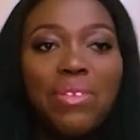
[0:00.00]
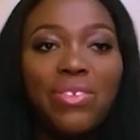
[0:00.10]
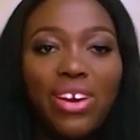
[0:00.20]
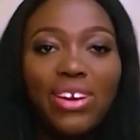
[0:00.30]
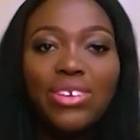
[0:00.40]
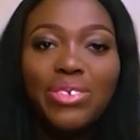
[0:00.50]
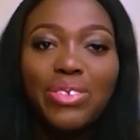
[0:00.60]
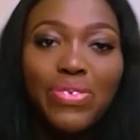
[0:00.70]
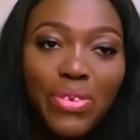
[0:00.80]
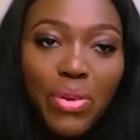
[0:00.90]
probably very
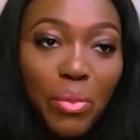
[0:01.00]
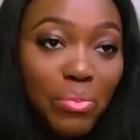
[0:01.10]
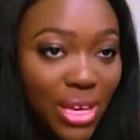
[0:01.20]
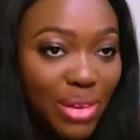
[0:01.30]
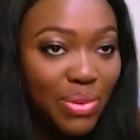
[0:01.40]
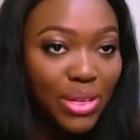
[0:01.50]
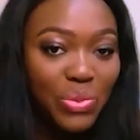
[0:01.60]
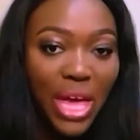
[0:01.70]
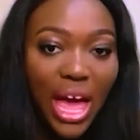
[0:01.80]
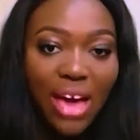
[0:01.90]
good for me
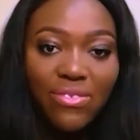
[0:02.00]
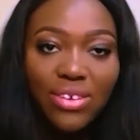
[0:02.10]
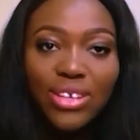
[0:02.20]
because we have